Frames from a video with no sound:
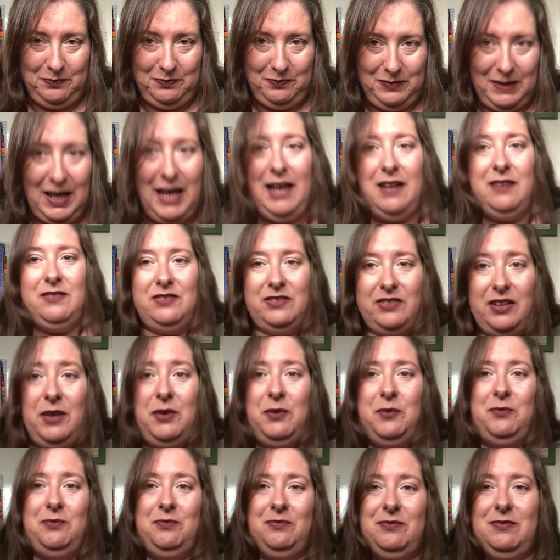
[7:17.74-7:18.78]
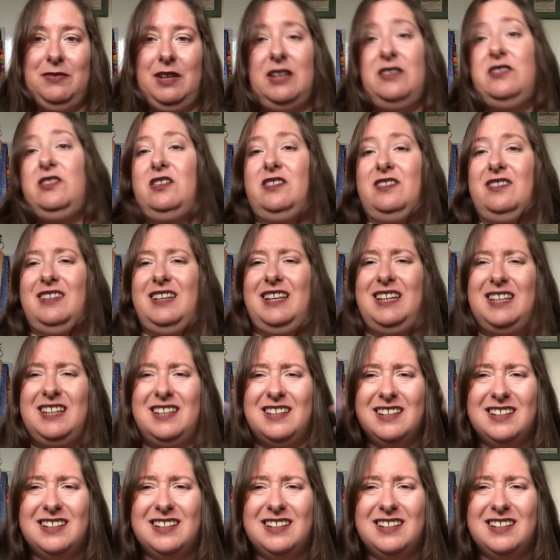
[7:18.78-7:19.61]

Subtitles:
Yeah, so as you can see,